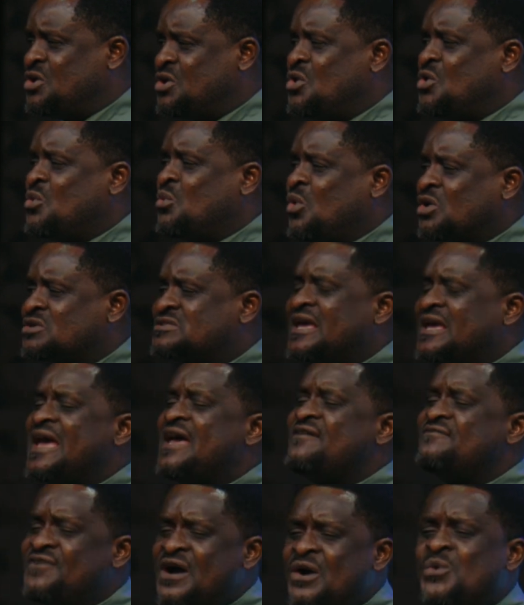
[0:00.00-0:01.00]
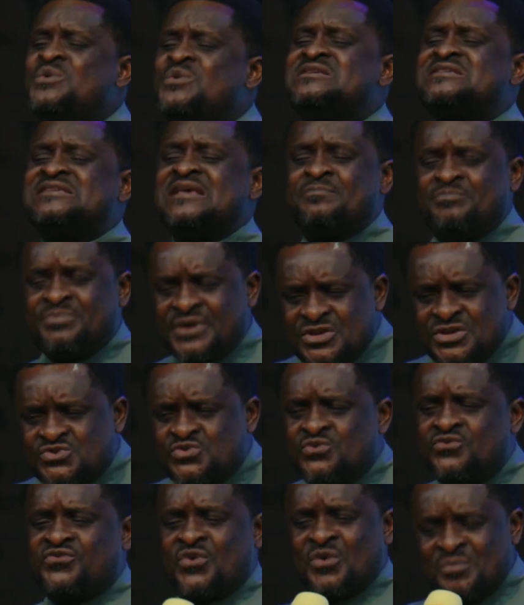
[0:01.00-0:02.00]
whatever will separate
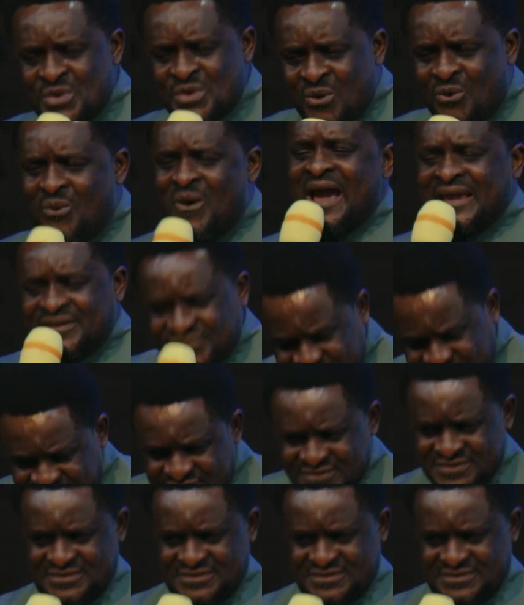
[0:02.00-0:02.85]
you from your wife,